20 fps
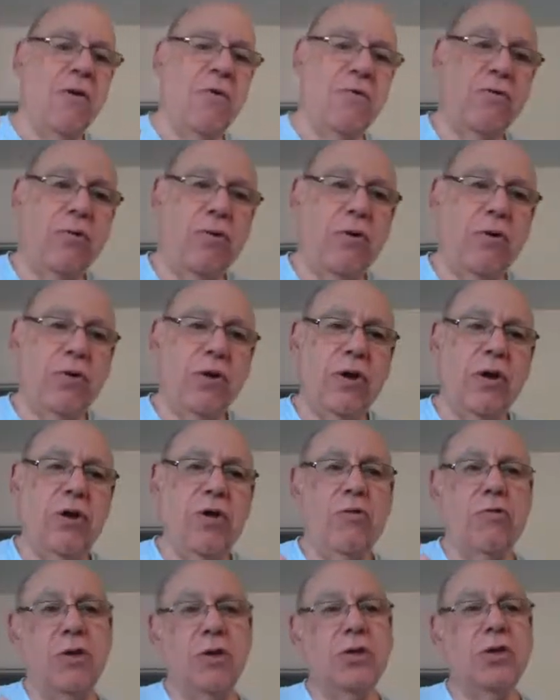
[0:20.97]
for
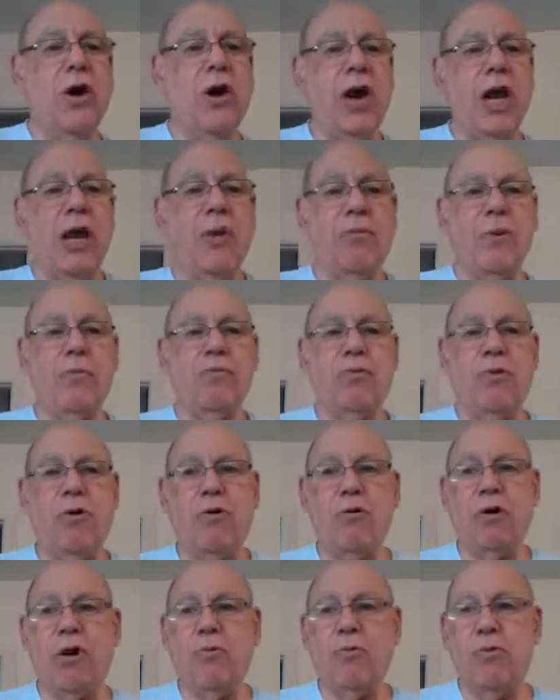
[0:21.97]
the retirement
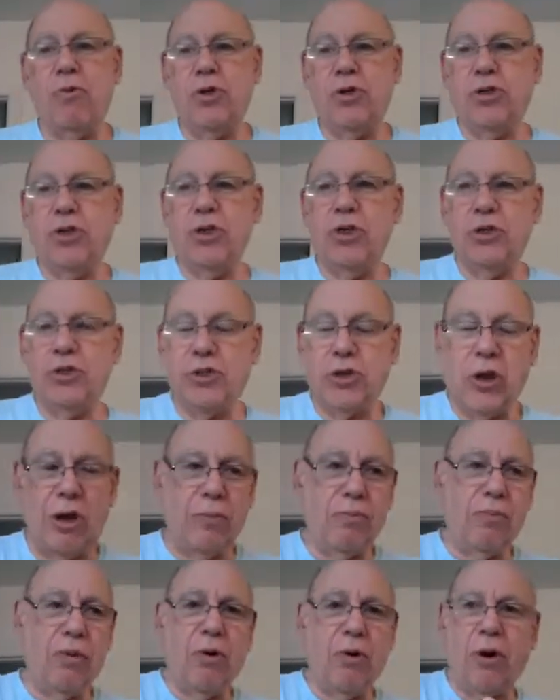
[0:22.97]
program, which is
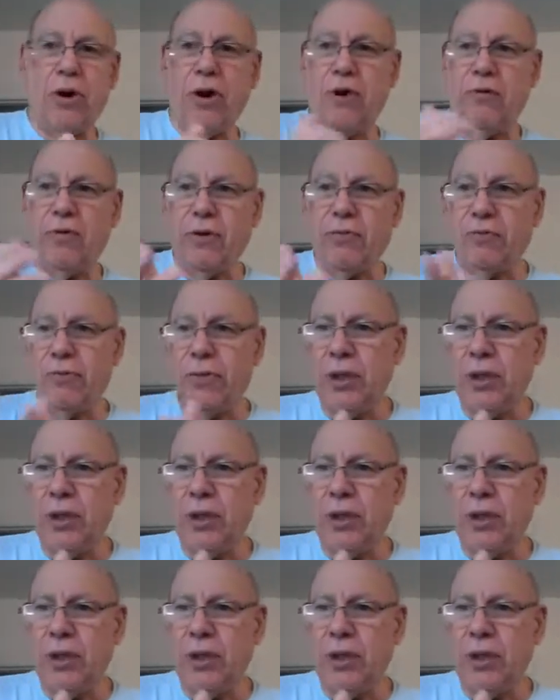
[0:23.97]
part of it.